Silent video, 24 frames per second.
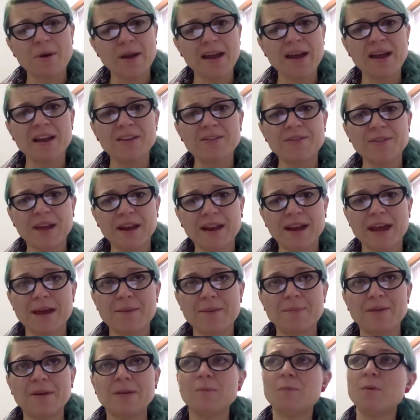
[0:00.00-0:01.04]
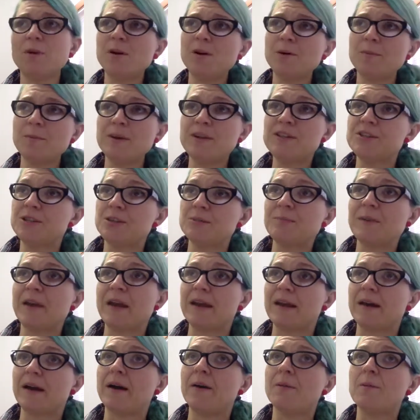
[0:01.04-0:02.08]
well, how did that happen? What could we do
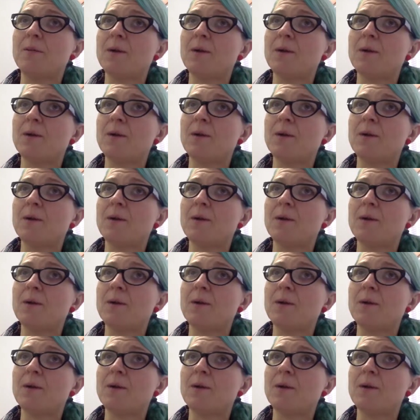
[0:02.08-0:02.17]
better?